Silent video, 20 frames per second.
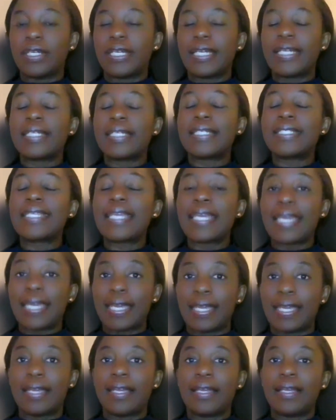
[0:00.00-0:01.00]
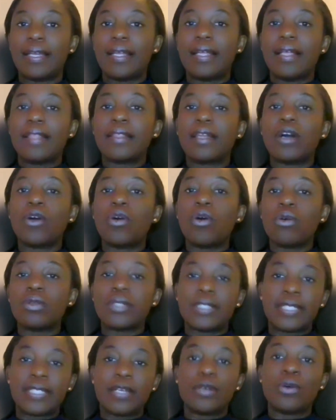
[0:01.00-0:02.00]
it is key that all
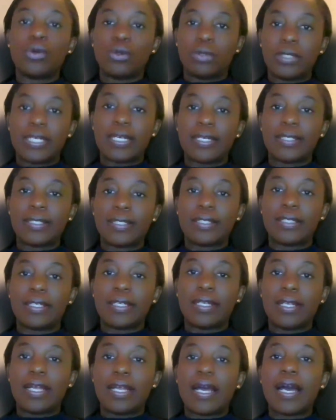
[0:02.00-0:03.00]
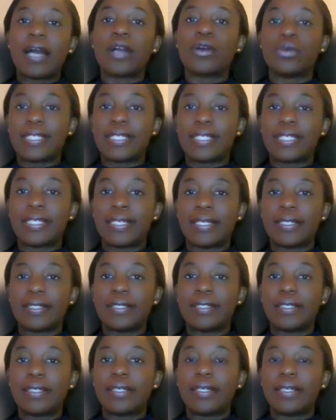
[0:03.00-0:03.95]
stakeholders are considered.